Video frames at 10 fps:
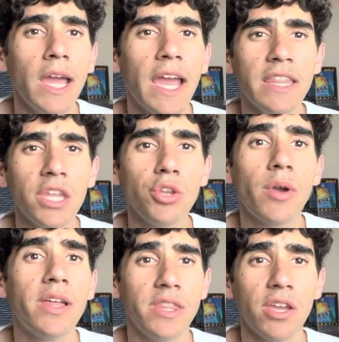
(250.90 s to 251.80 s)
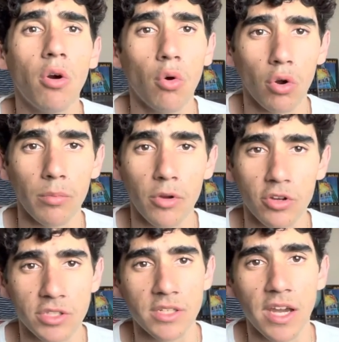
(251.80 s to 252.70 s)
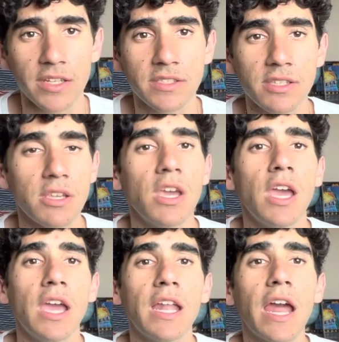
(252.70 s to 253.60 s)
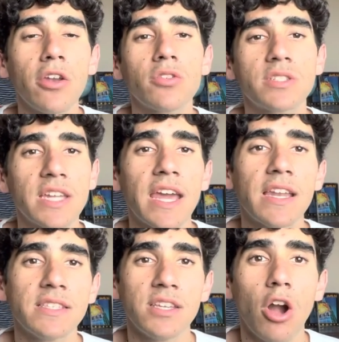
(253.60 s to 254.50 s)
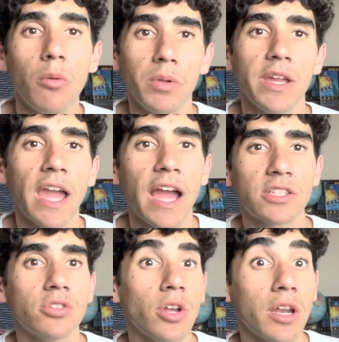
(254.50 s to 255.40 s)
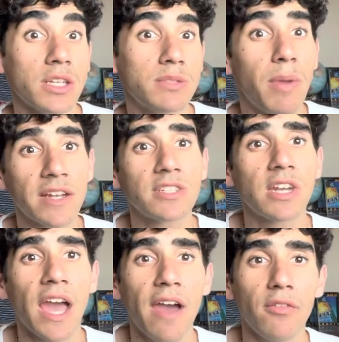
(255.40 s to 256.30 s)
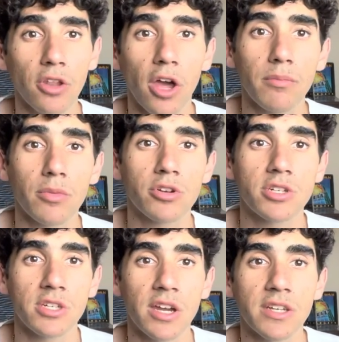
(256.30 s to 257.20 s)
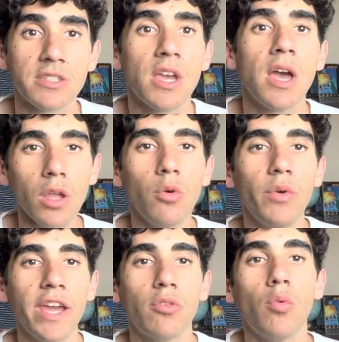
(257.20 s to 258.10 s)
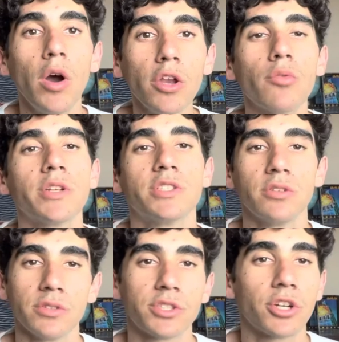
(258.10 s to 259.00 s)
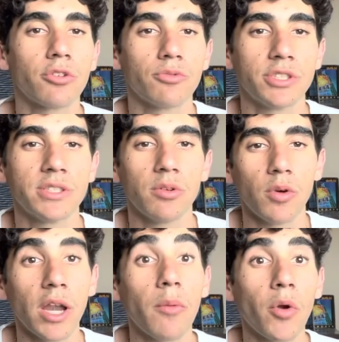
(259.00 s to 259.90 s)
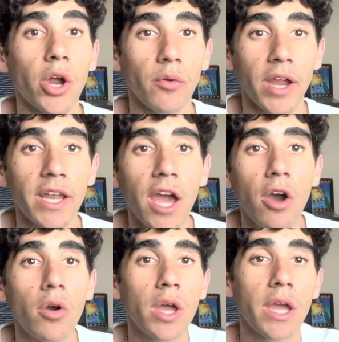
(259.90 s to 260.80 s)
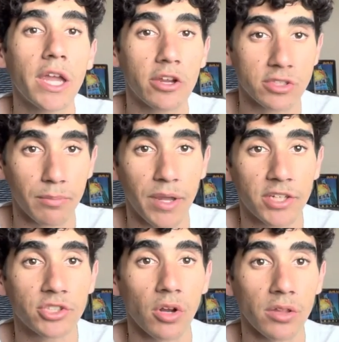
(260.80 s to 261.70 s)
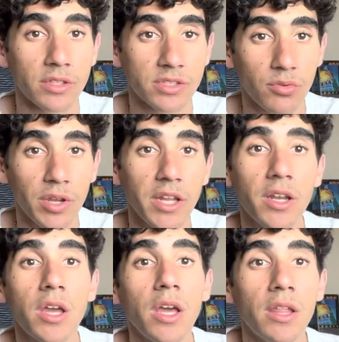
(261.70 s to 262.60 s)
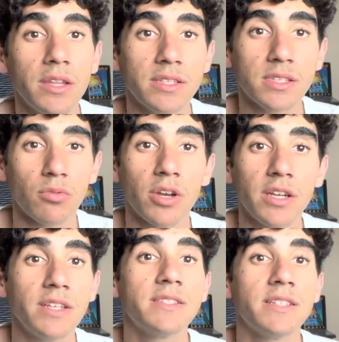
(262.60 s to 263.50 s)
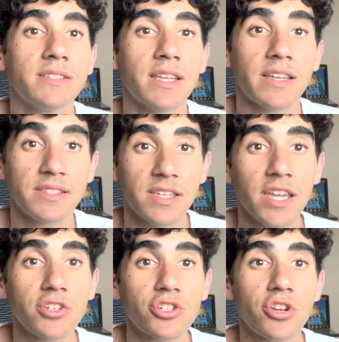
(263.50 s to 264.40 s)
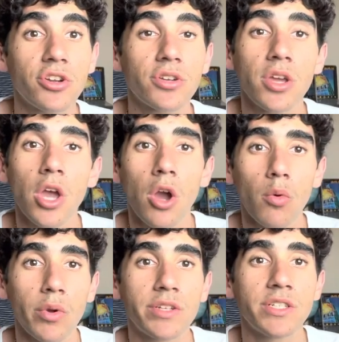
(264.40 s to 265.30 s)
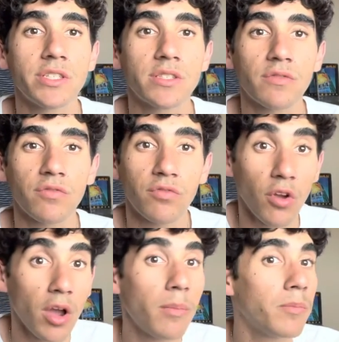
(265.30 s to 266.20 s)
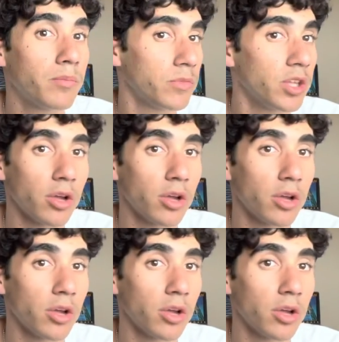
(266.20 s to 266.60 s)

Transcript: and then you had the horror merchandise. And I understand as the opening act, you're not expected to have a lot of merchandise, we had one original shirt, which is the one I'm wearing right now. Here's a picture on the screen. This is what it is. It's a skin shirt, which is from, you